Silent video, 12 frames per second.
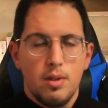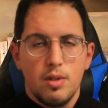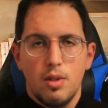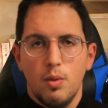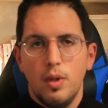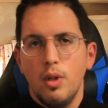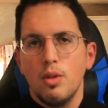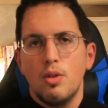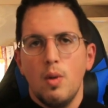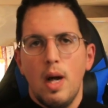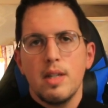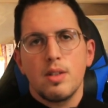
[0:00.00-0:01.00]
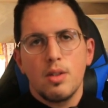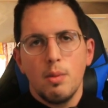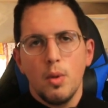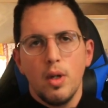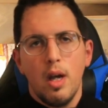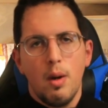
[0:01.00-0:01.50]
So in order to ask
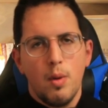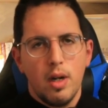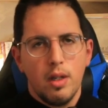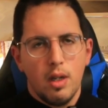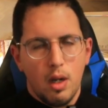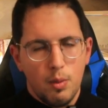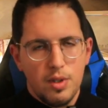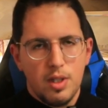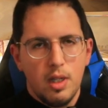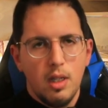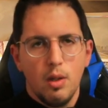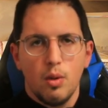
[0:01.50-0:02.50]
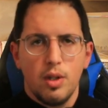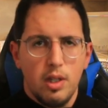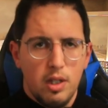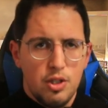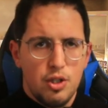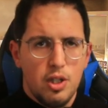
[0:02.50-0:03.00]
someone how are, how is he or
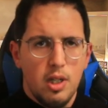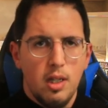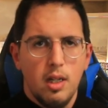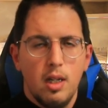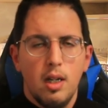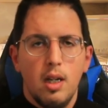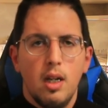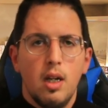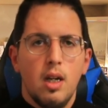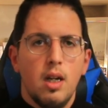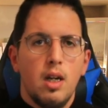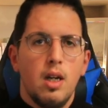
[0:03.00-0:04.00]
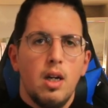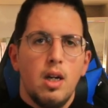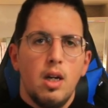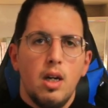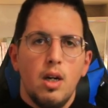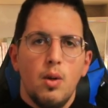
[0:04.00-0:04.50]
is she,
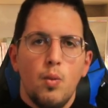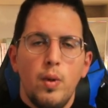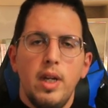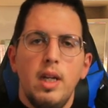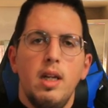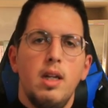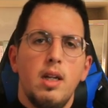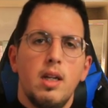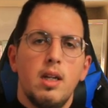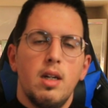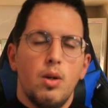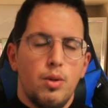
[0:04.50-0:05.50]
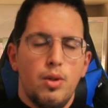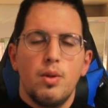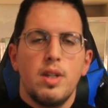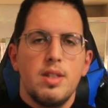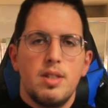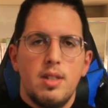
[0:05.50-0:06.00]
we or you
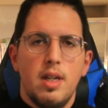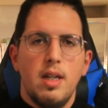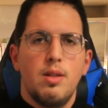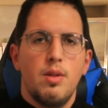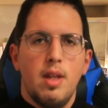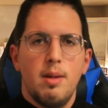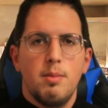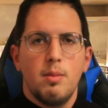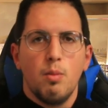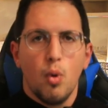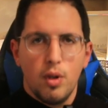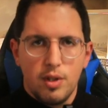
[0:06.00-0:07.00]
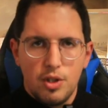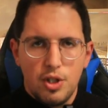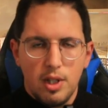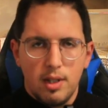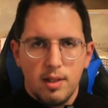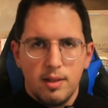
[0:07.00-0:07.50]
can say to them
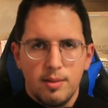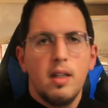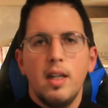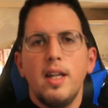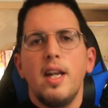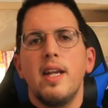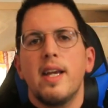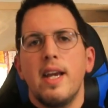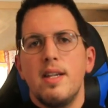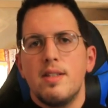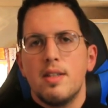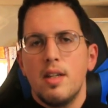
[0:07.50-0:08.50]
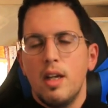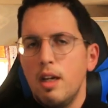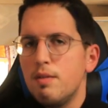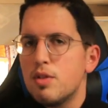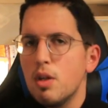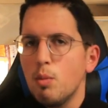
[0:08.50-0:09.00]
mukhtajid. In any case,
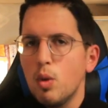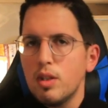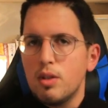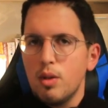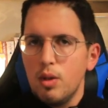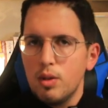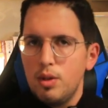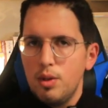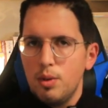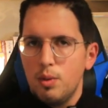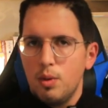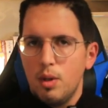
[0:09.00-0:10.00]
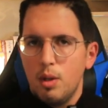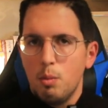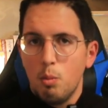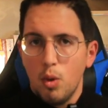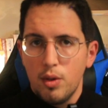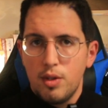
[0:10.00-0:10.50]
if someone told you
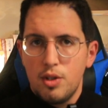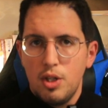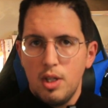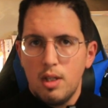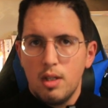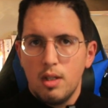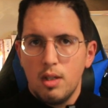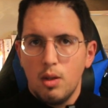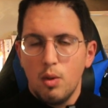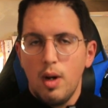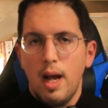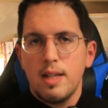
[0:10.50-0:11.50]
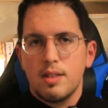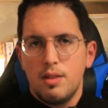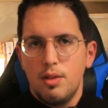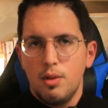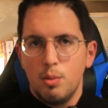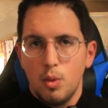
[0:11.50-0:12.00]
mukhtajid or
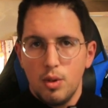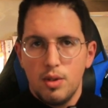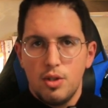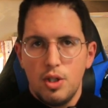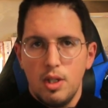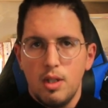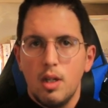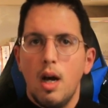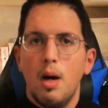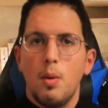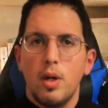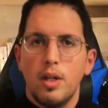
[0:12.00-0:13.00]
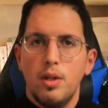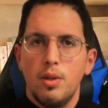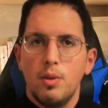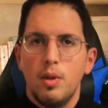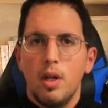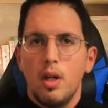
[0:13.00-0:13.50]
asked you mukhtajid, how are
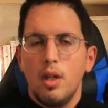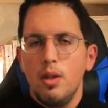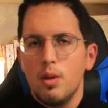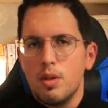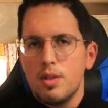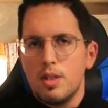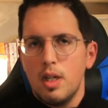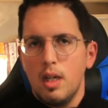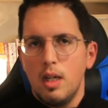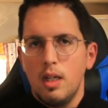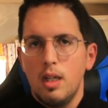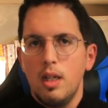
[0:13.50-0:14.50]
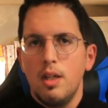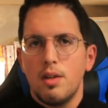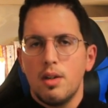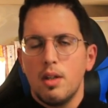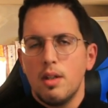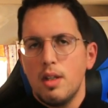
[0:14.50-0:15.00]
you, you can say
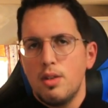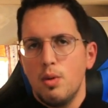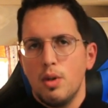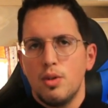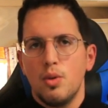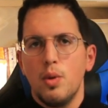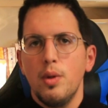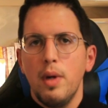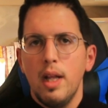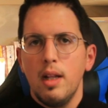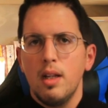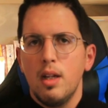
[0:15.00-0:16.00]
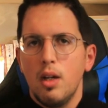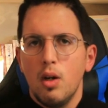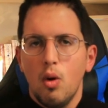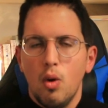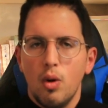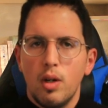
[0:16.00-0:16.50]
either that you are doing well
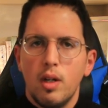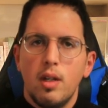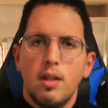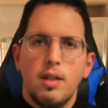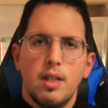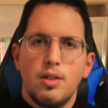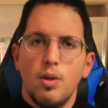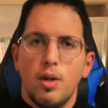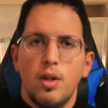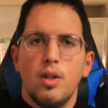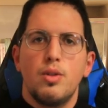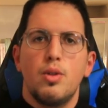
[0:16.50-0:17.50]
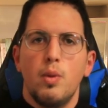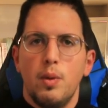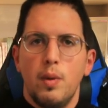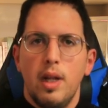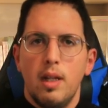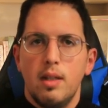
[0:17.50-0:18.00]
or that you are not doing
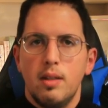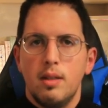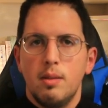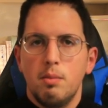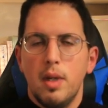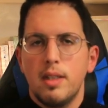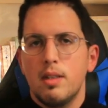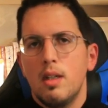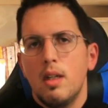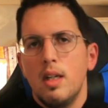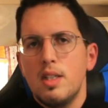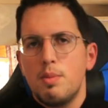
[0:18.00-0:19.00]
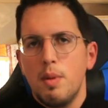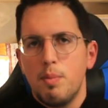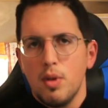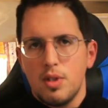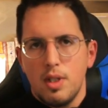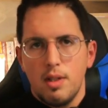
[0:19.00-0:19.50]
well. But let's be
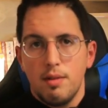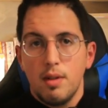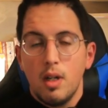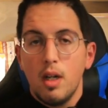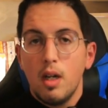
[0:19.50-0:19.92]
positive.